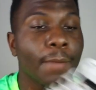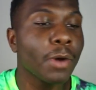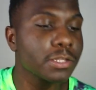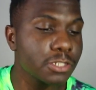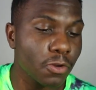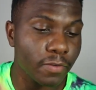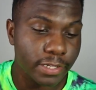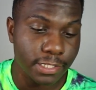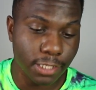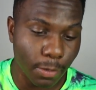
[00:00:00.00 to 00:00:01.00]
I bought these over the
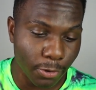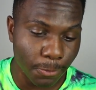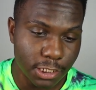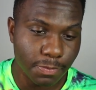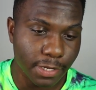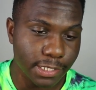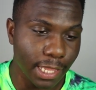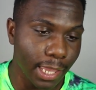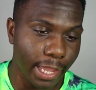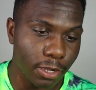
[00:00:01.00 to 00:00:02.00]
summer just because I
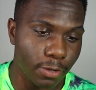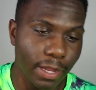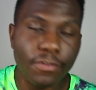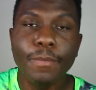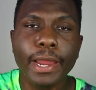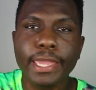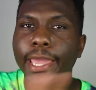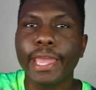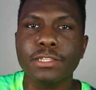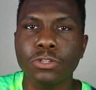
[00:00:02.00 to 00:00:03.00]
like them. Everybody
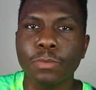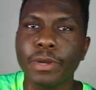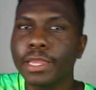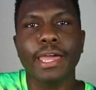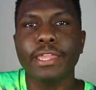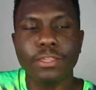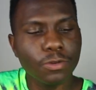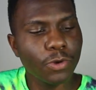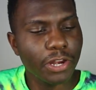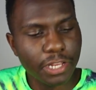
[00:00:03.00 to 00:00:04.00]
has them, but like you
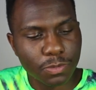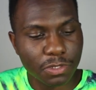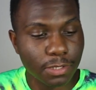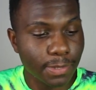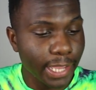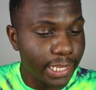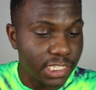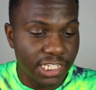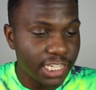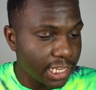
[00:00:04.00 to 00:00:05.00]
wear these with some nice
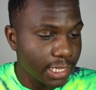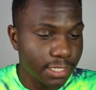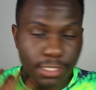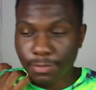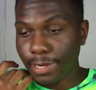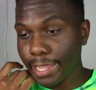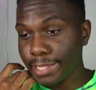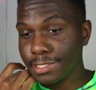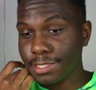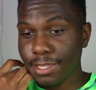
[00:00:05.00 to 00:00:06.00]
jeans, some
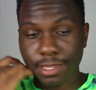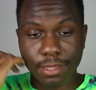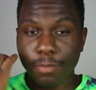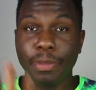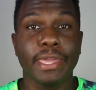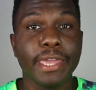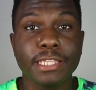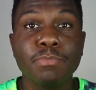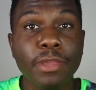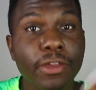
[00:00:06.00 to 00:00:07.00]
nice
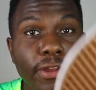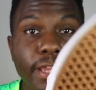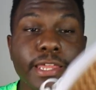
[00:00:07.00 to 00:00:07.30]
pants, period.